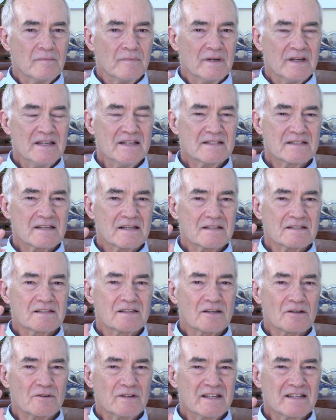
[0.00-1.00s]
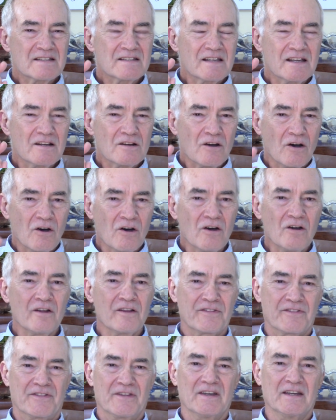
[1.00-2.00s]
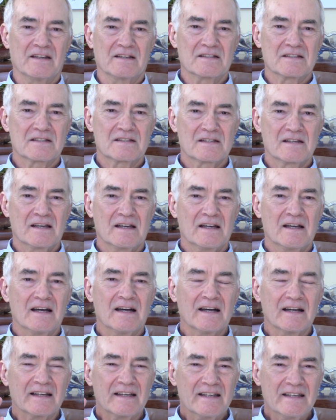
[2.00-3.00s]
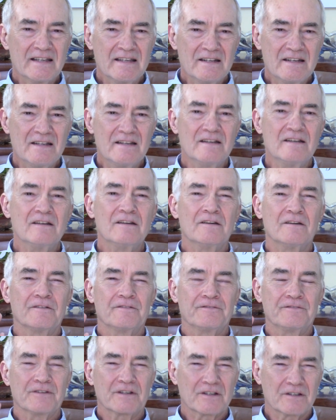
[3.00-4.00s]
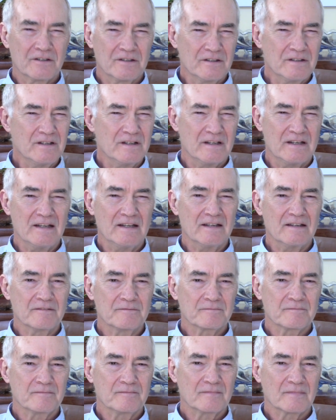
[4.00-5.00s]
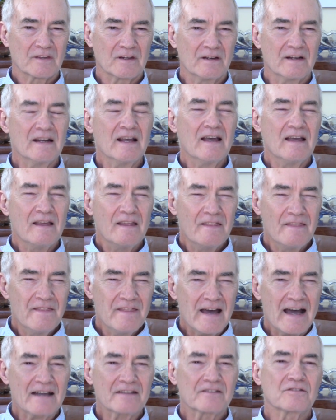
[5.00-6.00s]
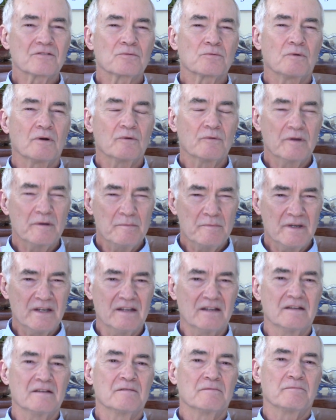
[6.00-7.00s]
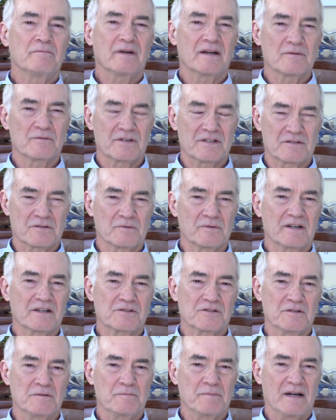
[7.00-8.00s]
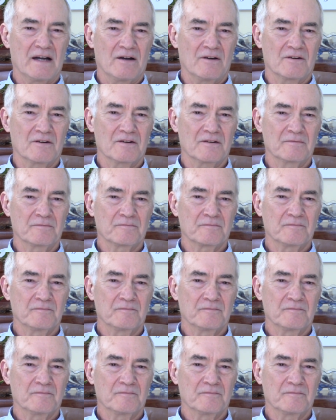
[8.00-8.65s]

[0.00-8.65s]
He says there is in all things a hidden fecundity, right? That's what we mean by resurrection power.